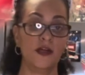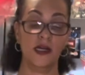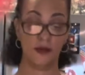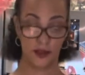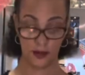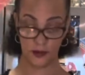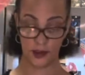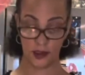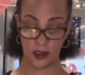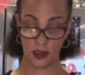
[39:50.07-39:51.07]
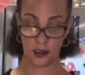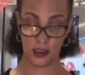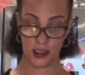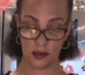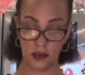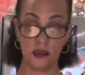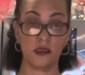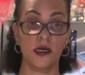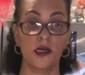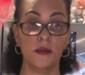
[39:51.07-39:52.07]
fam, here we are, and
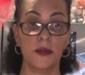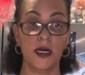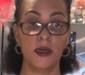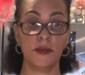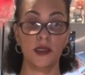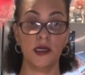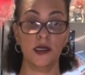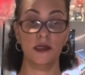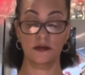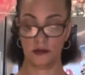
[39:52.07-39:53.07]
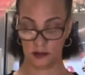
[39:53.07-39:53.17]
look at my plate.